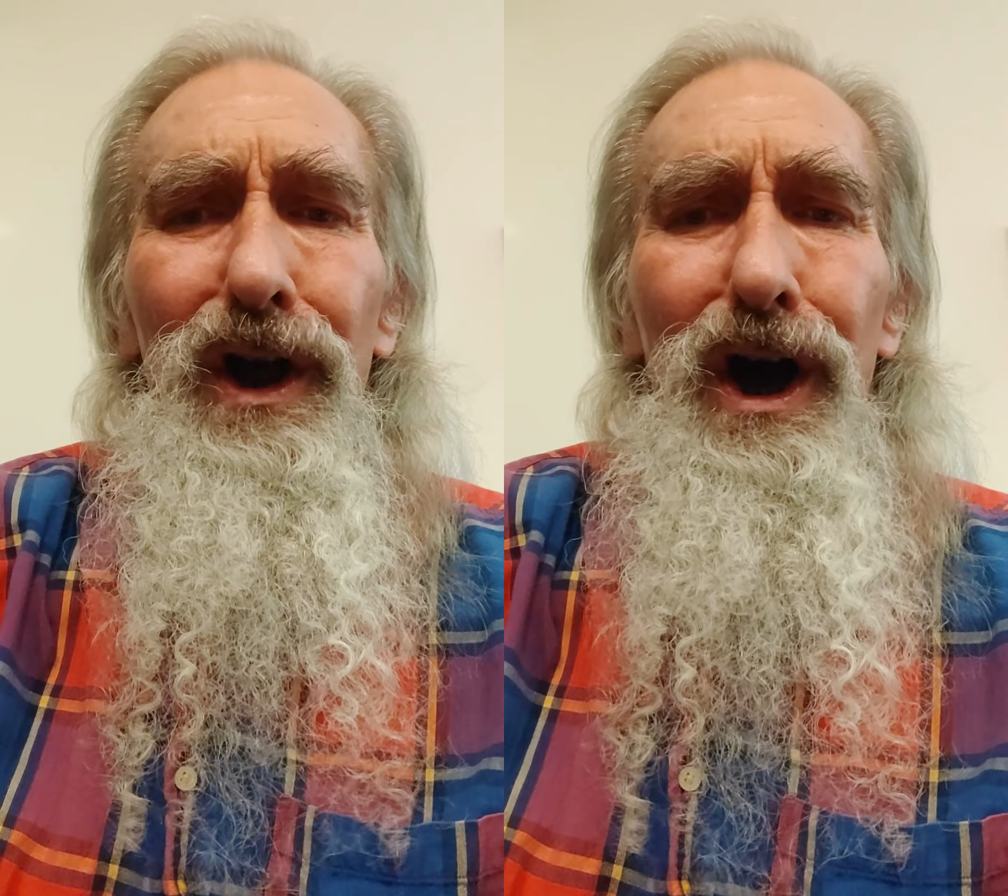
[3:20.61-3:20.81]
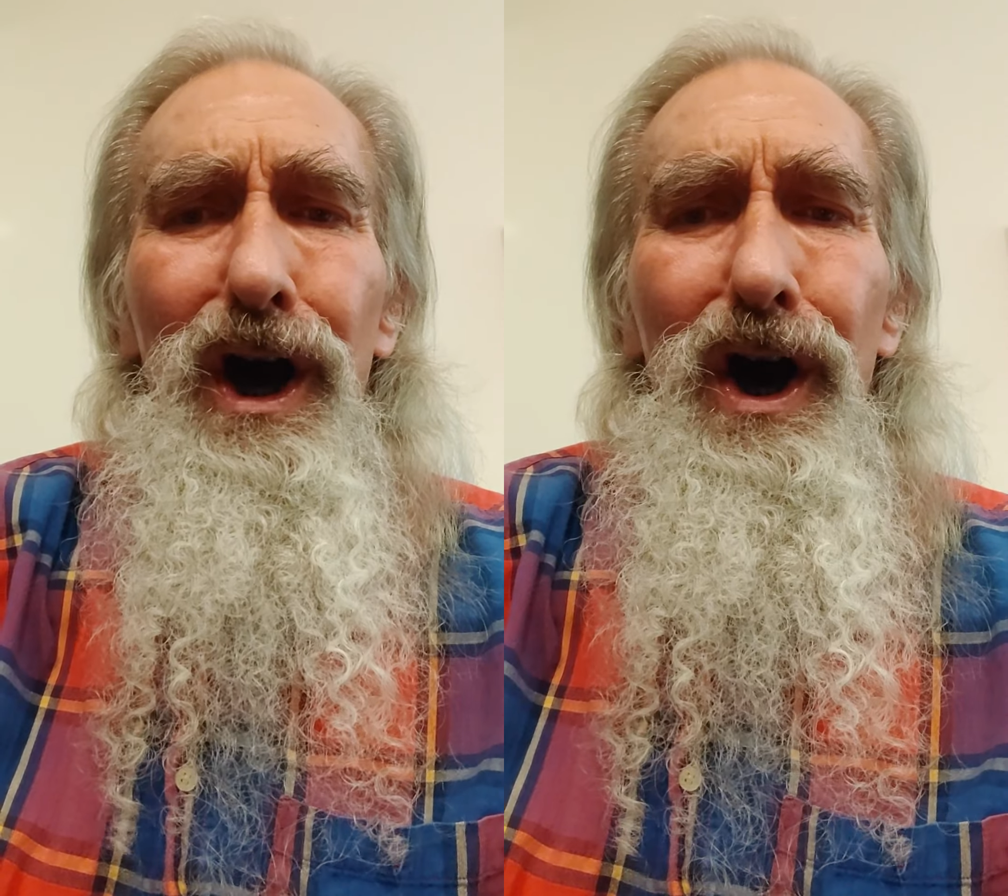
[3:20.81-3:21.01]

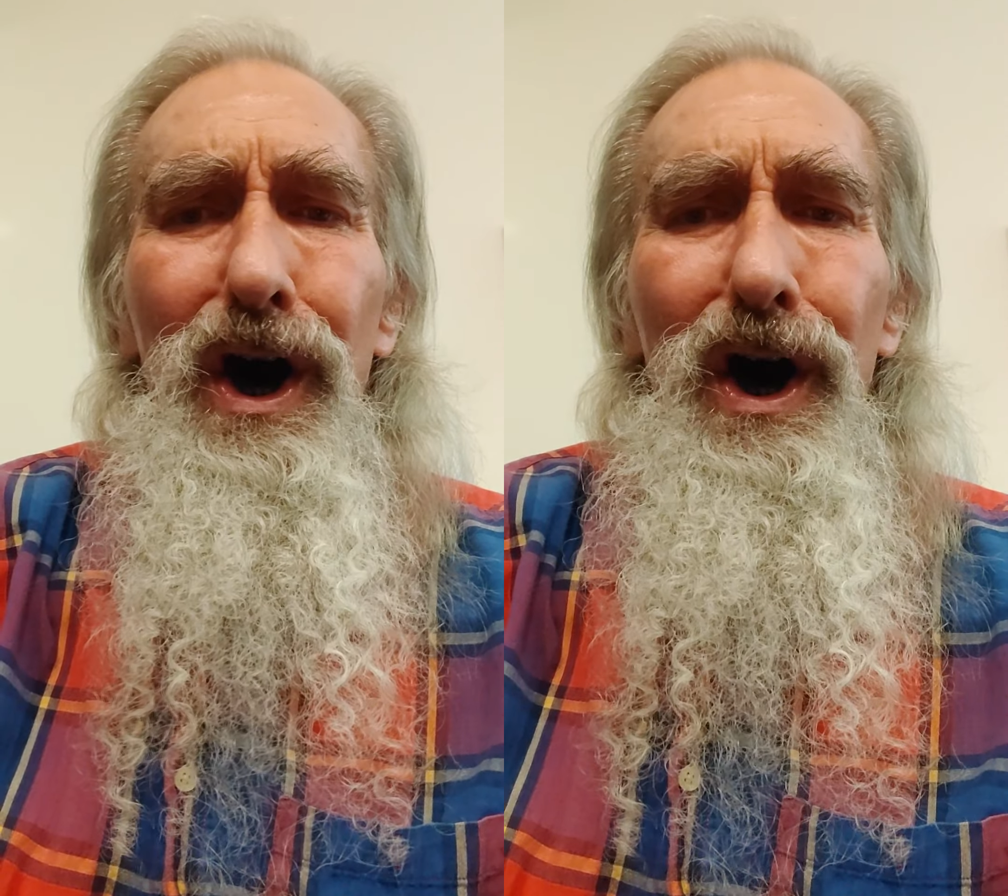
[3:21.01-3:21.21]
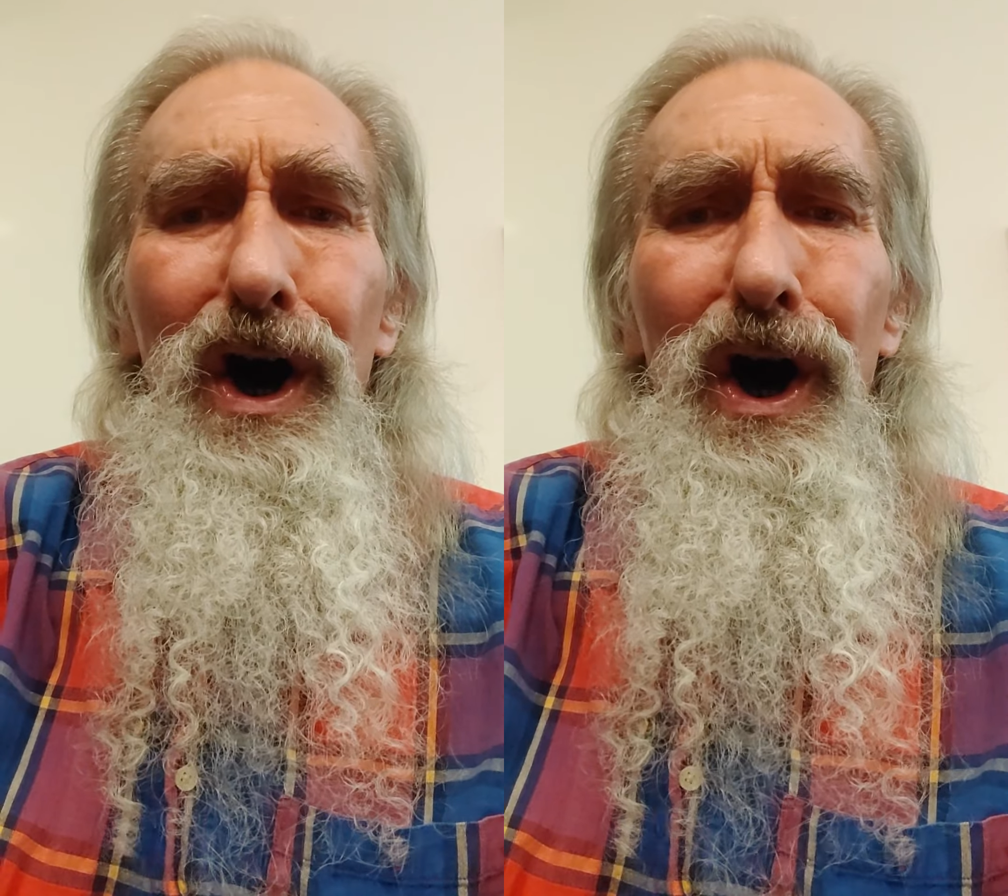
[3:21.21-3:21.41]

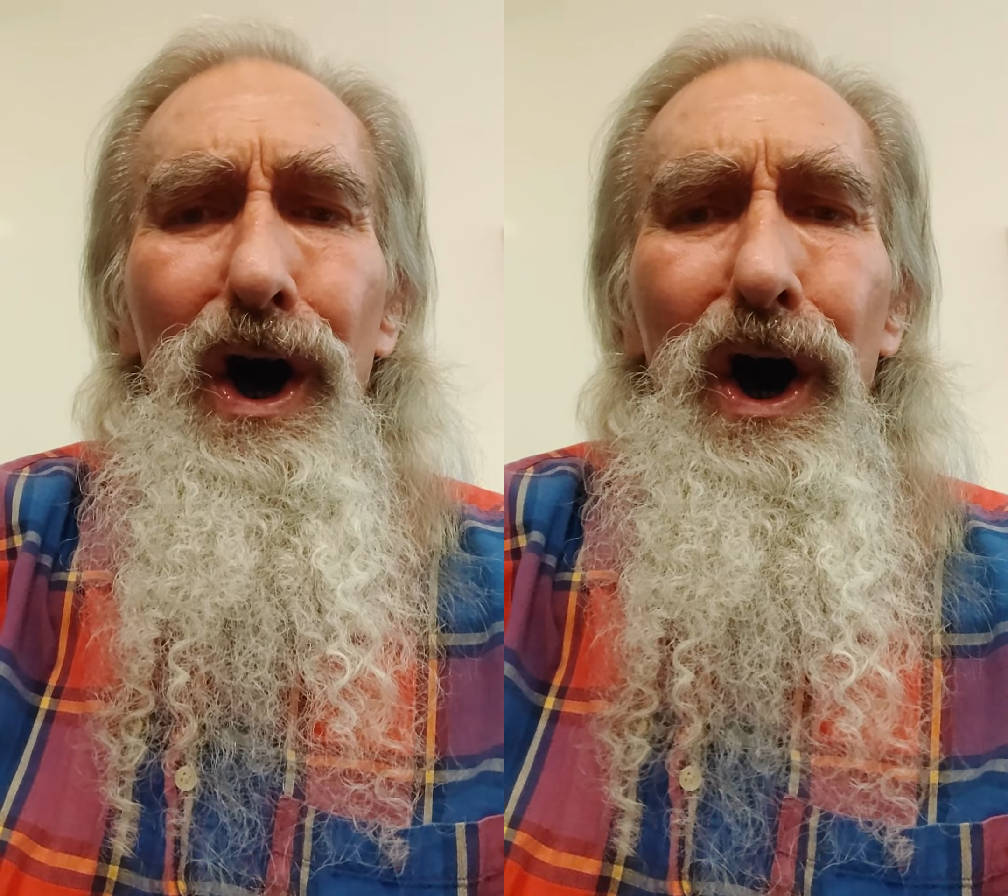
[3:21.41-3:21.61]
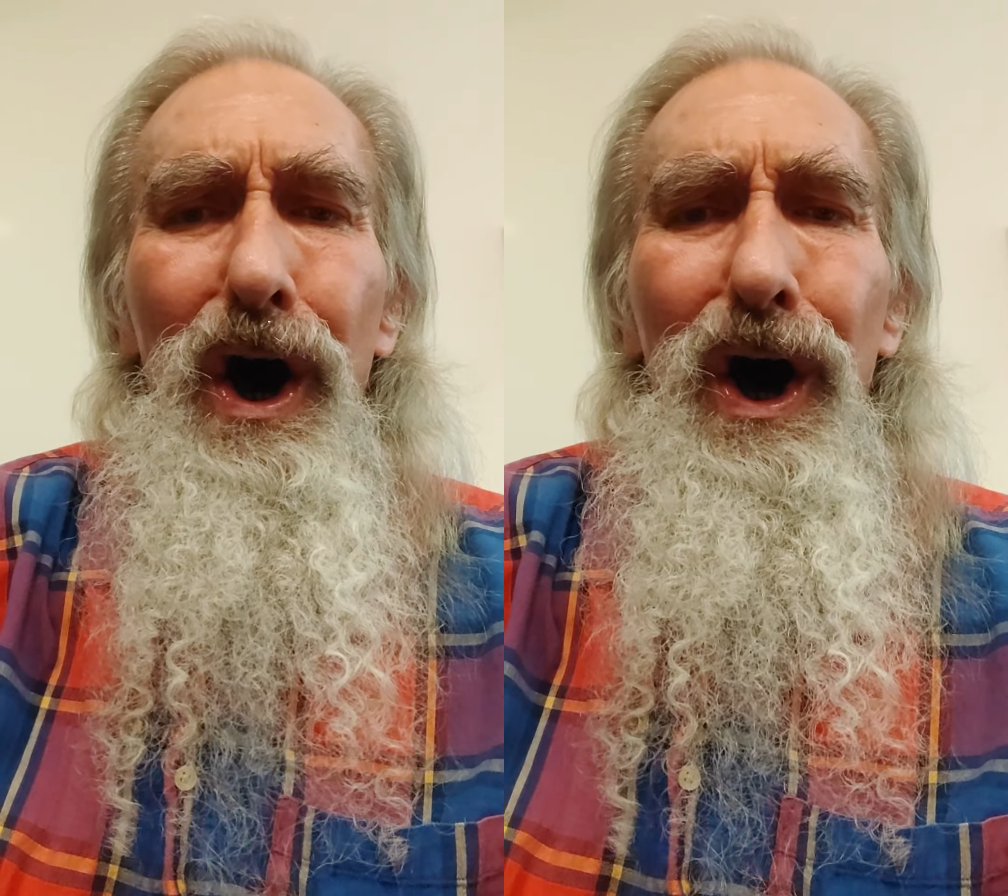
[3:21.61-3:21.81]

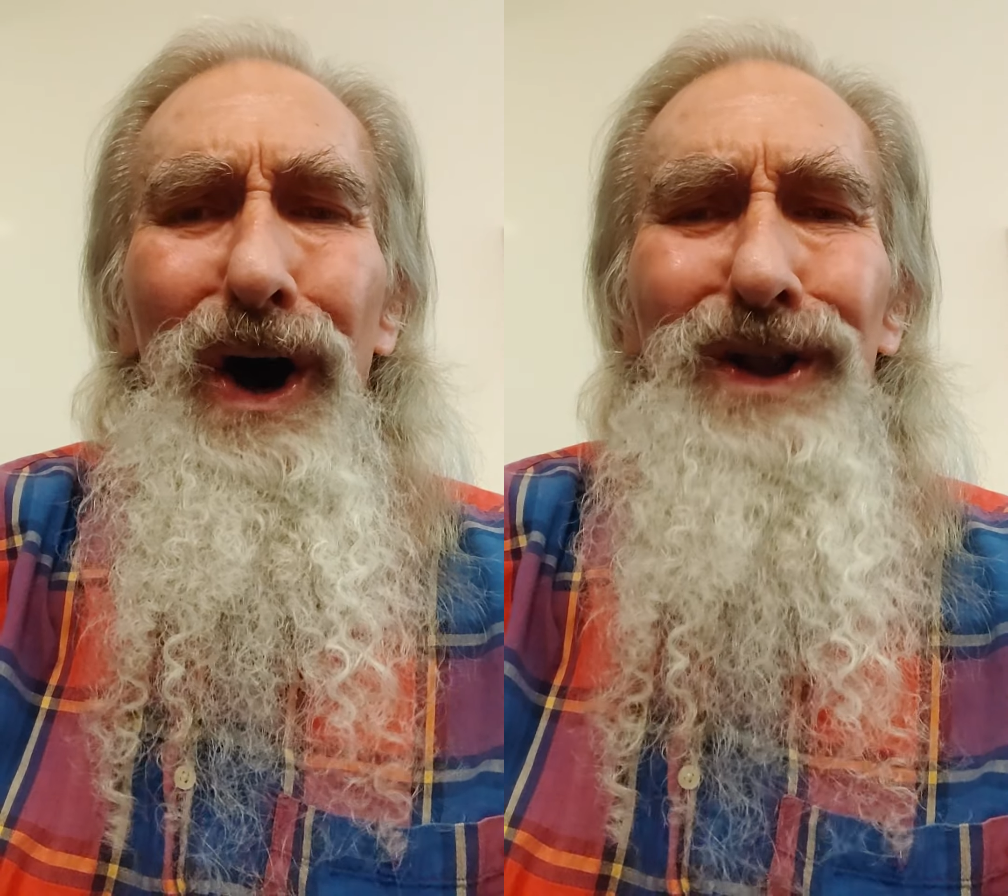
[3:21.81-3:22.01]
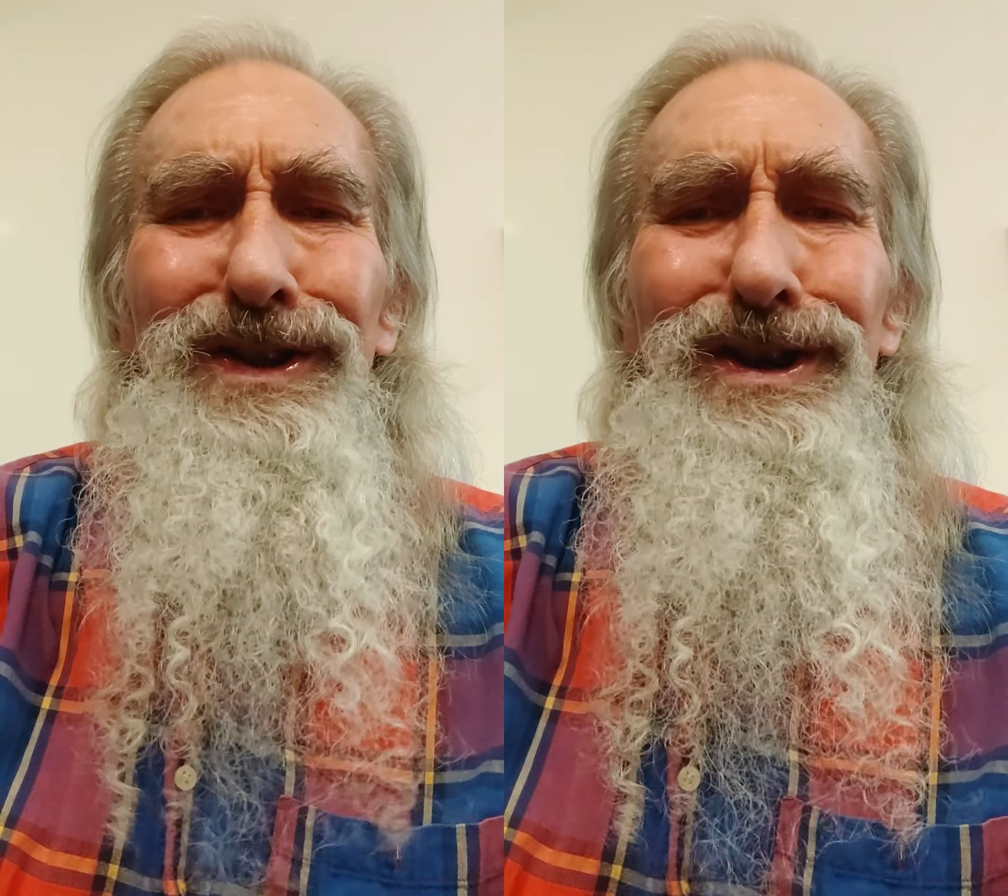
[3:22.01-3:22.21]

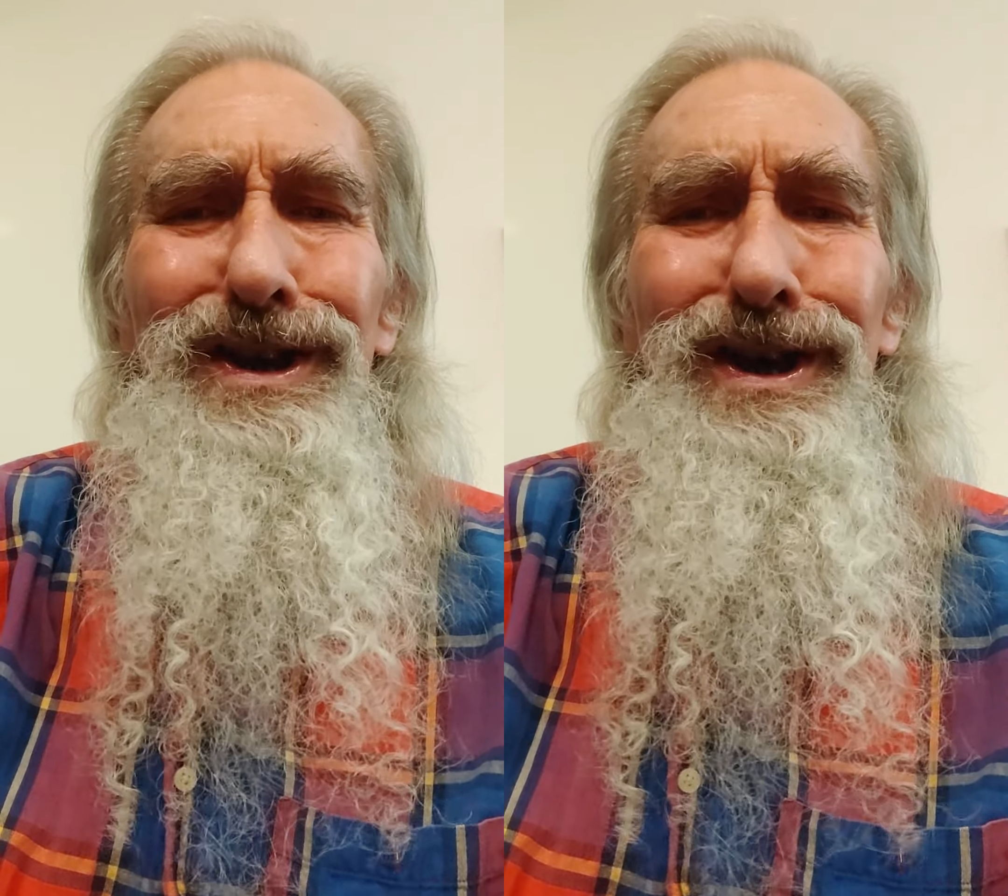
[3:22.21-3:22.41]
on the